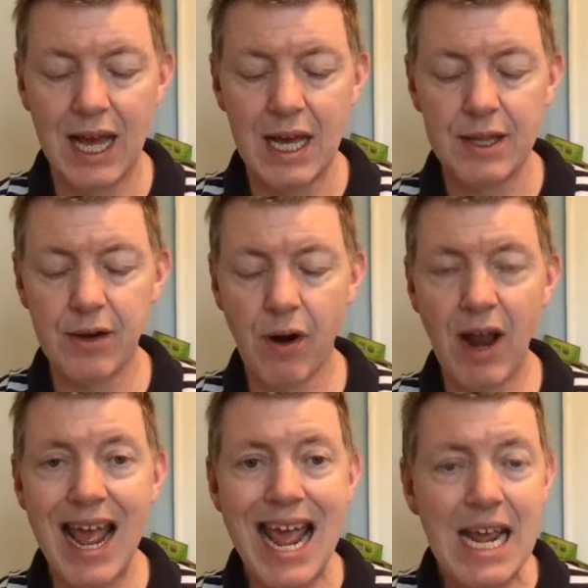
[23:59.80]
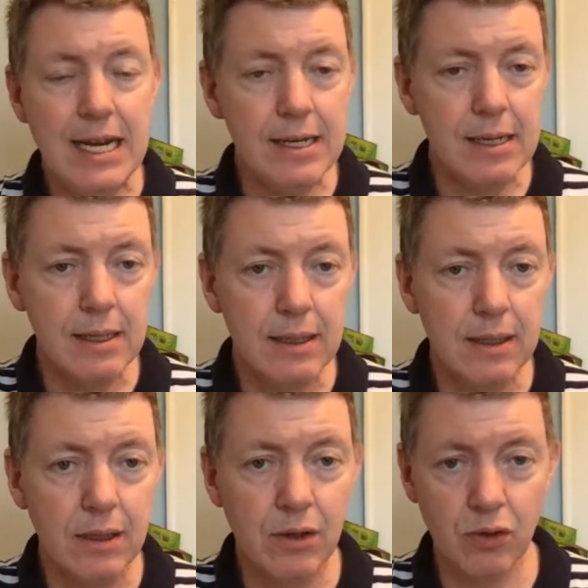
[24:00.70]
there are 8
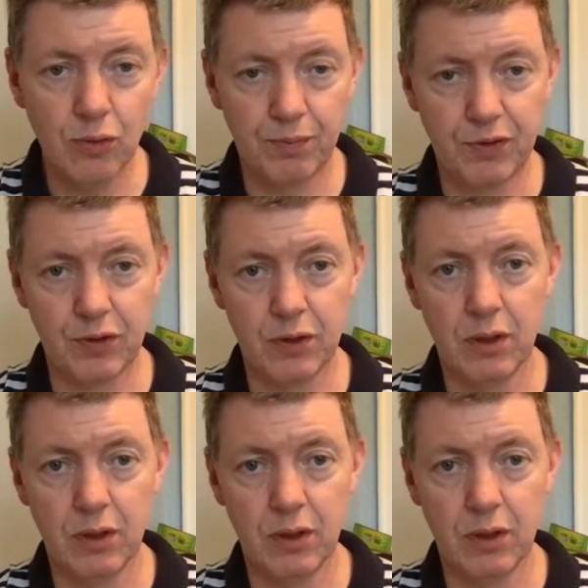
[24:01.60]
groups